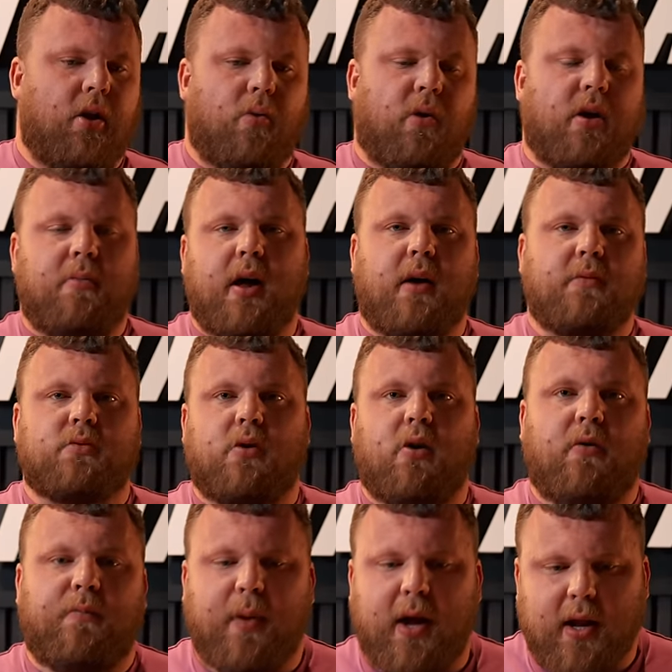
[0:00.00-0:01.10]
of my arms were
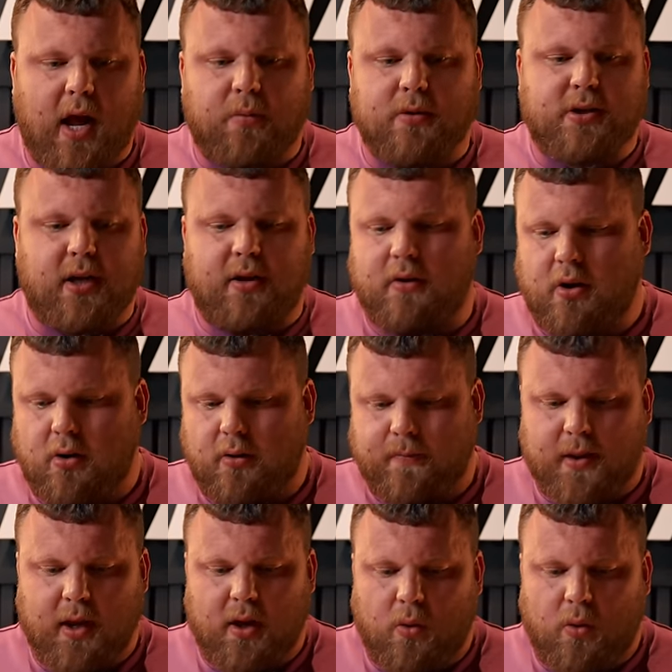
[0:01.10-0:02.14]
off. But that was it, you know.